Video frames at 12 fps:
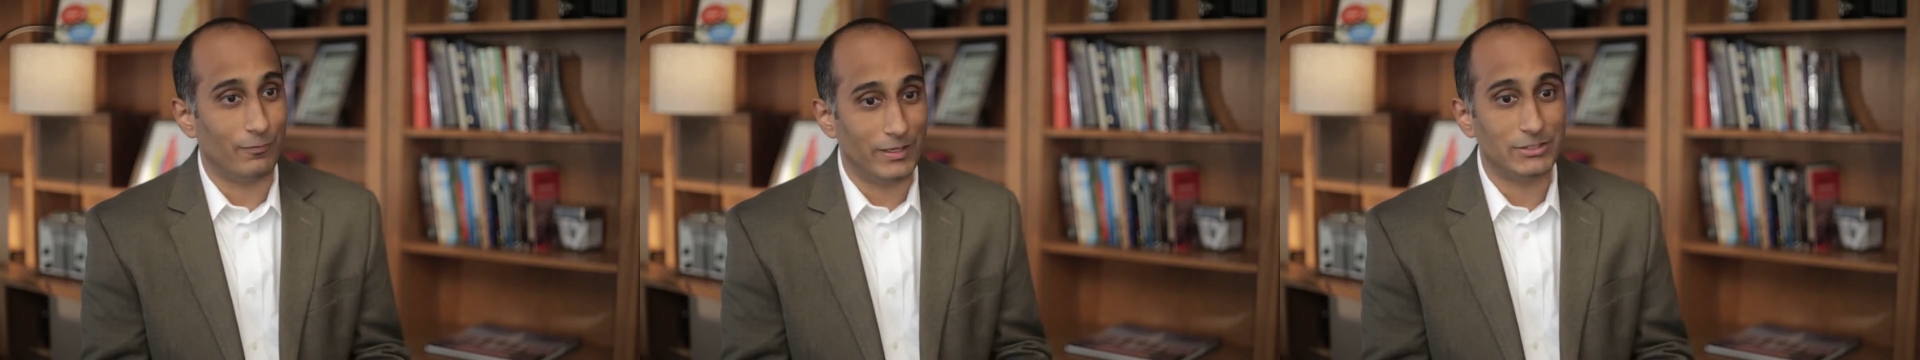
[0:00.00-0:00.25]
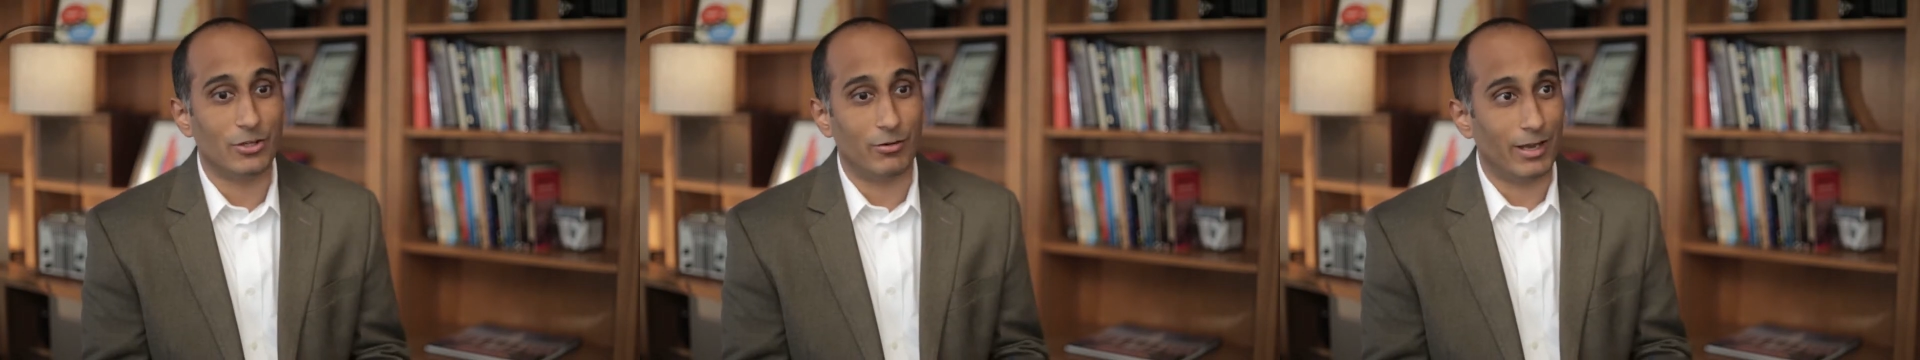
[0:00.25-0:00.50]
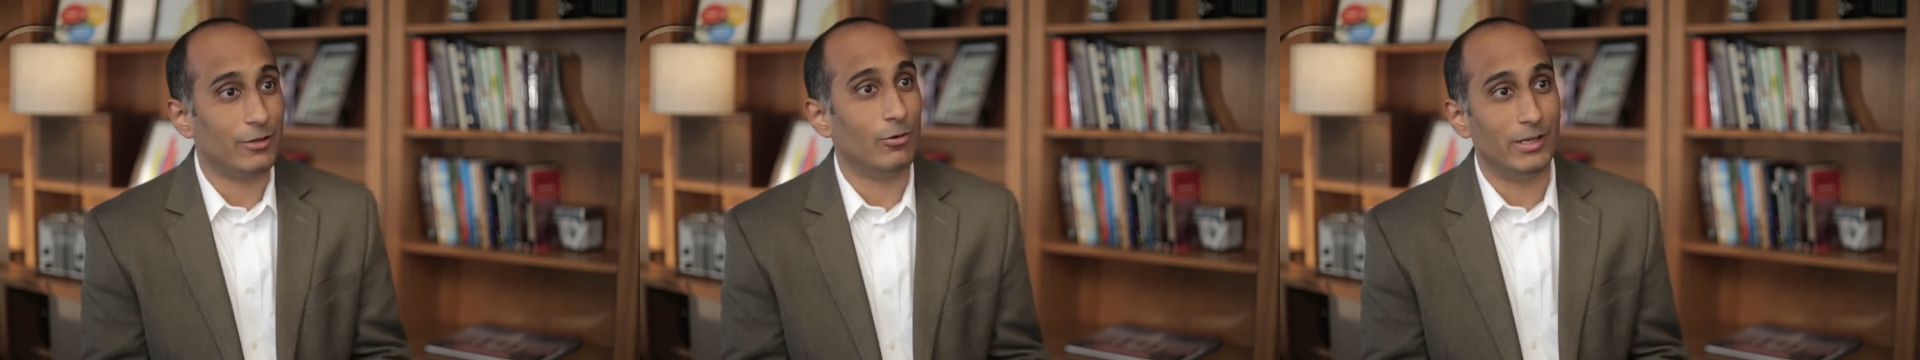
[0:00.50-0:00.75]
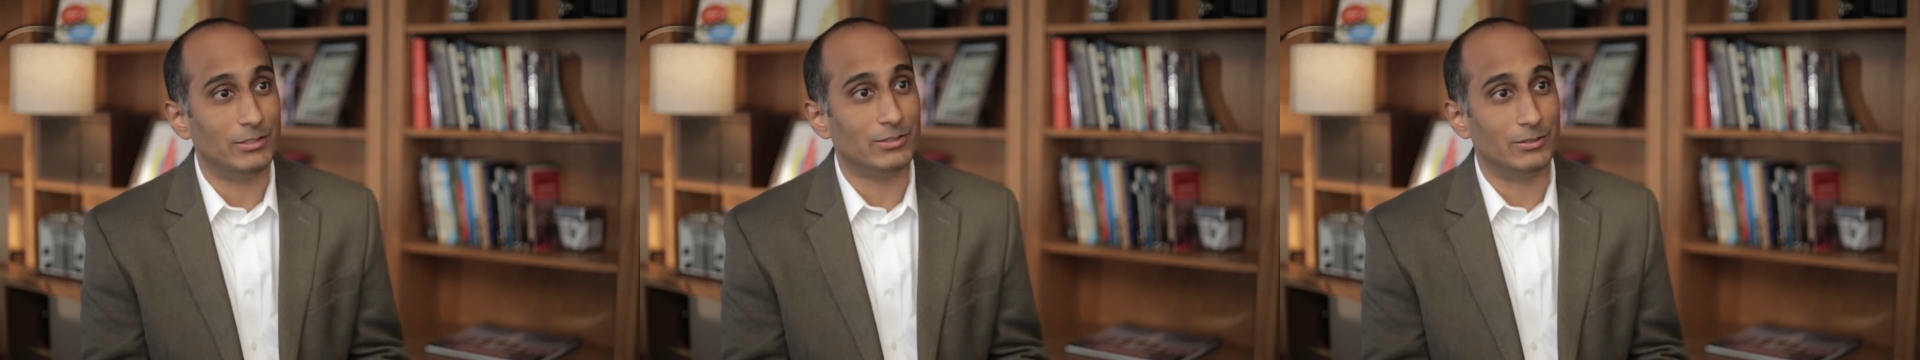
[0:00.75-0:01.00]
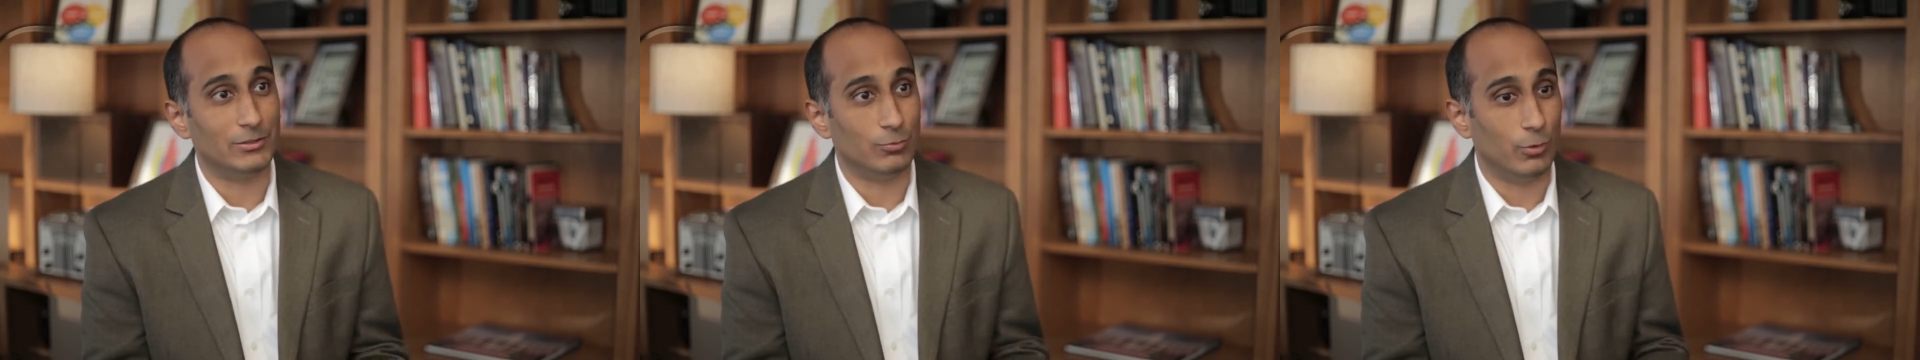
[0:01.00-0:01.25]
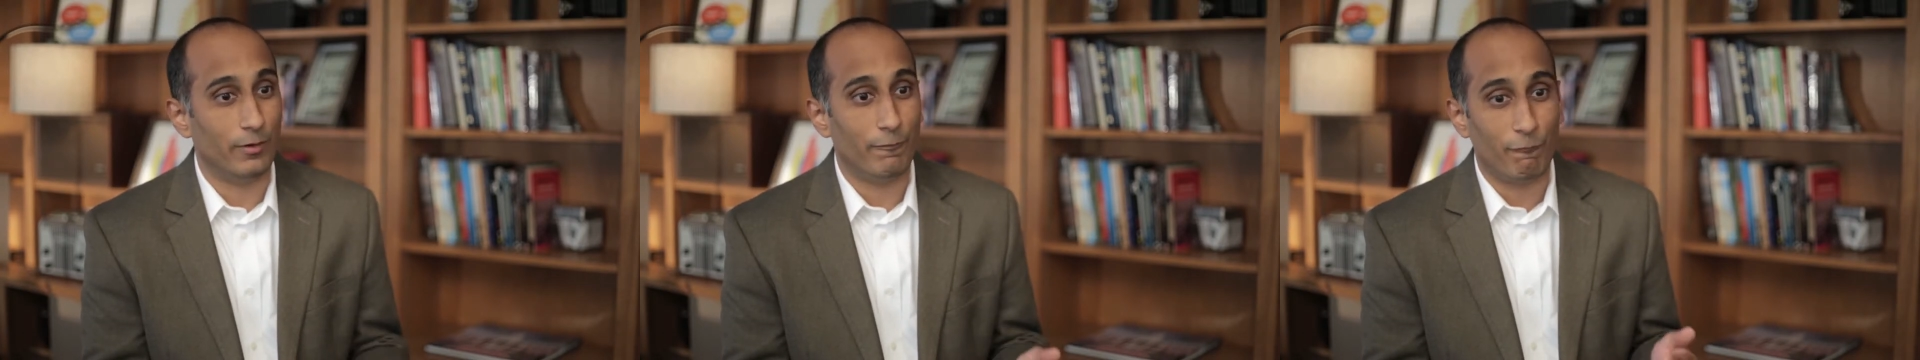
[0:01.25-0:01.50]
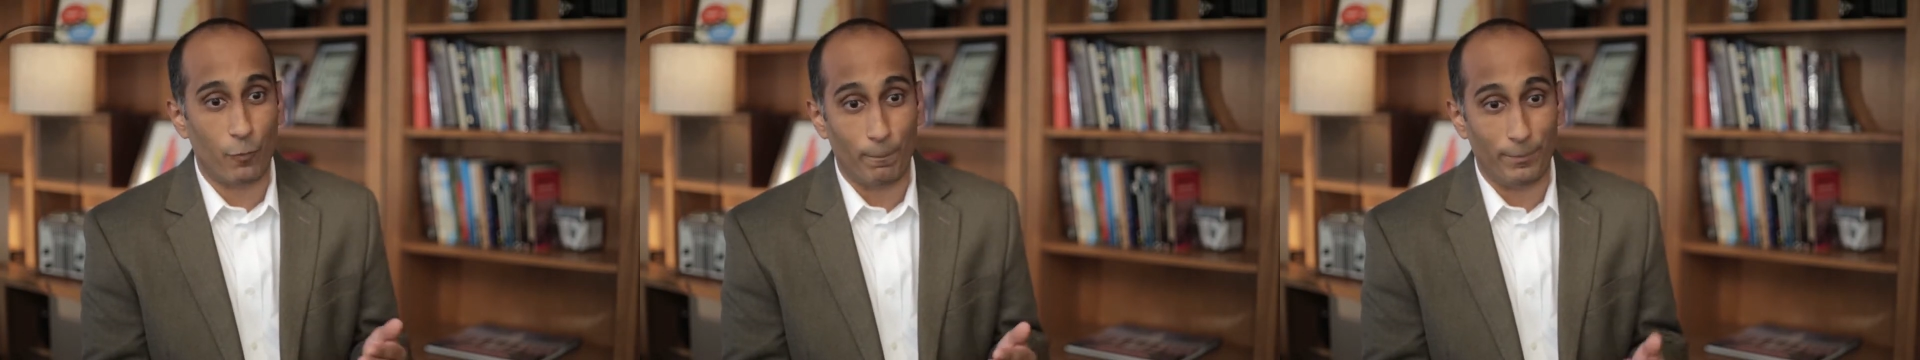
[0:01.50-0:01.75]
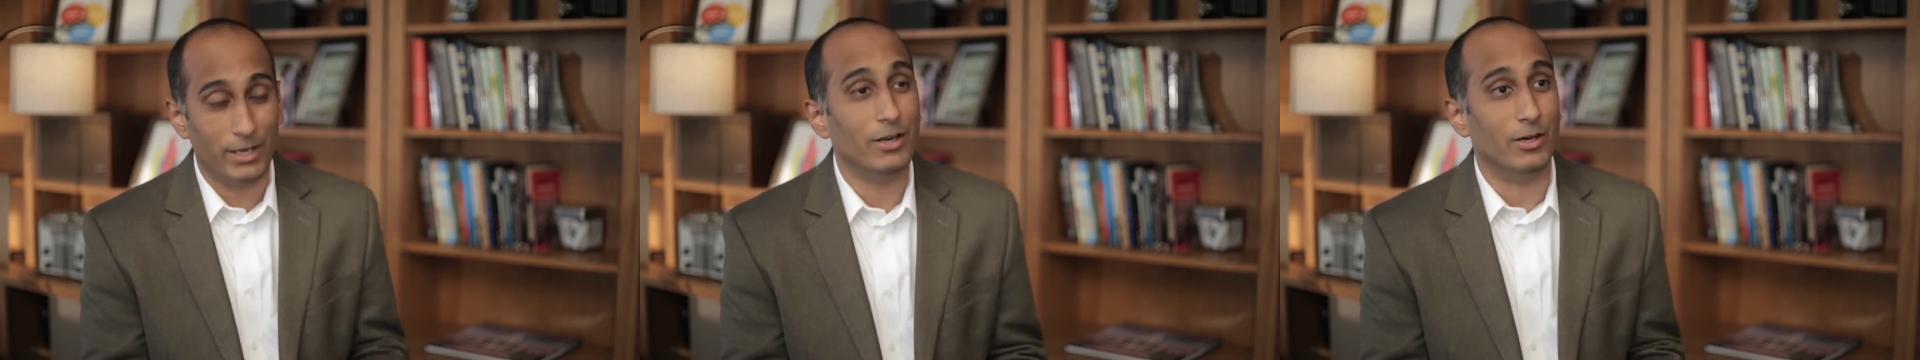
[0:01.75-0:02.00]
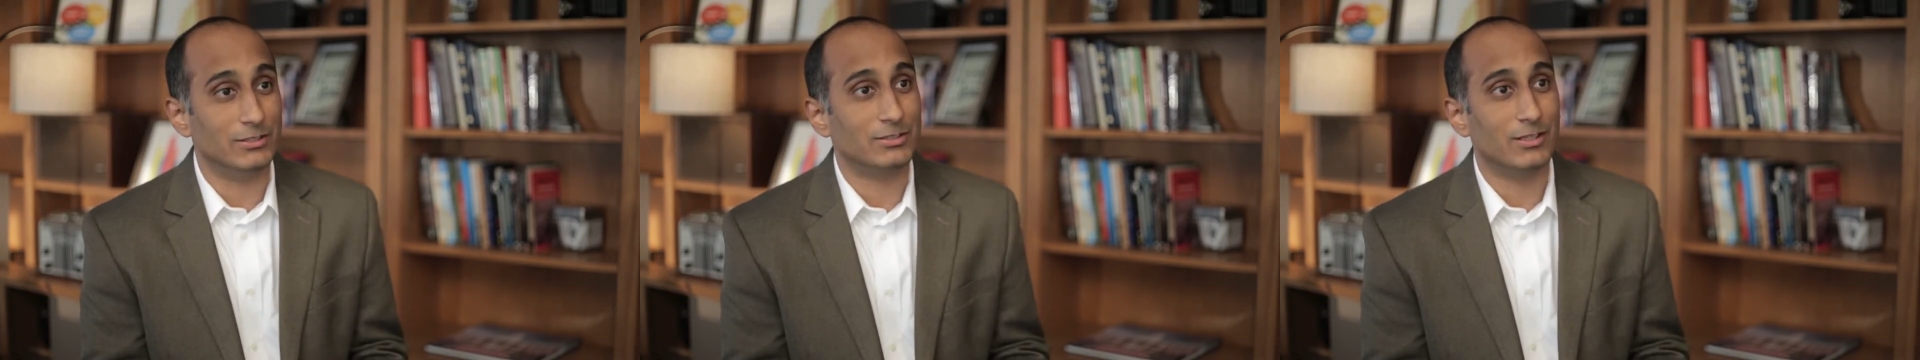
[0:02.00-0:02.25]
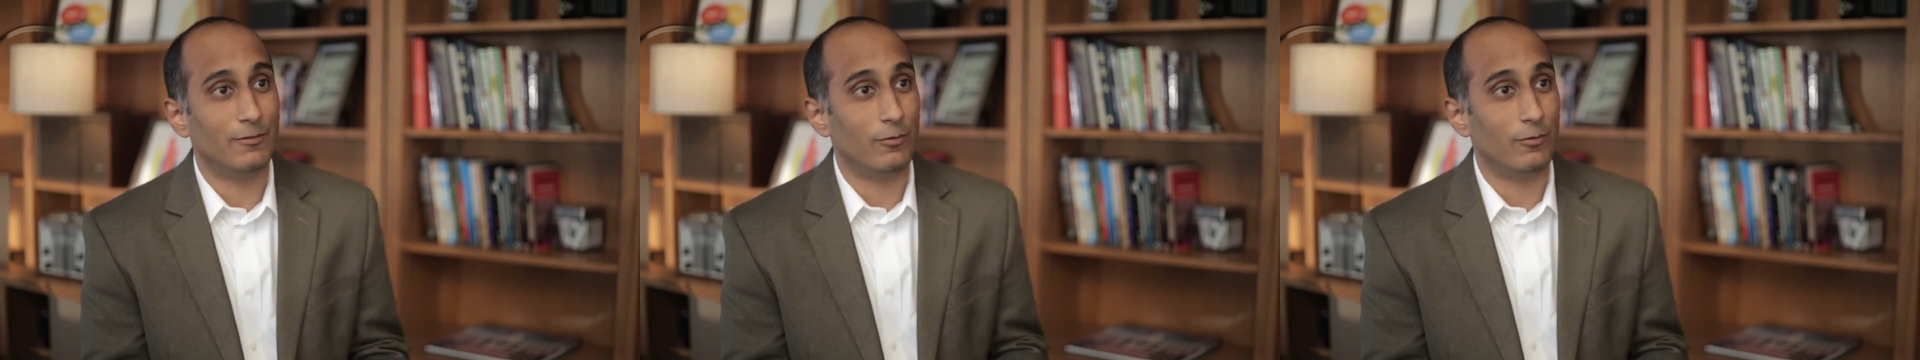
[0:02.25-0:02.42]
visa regulations would forbid us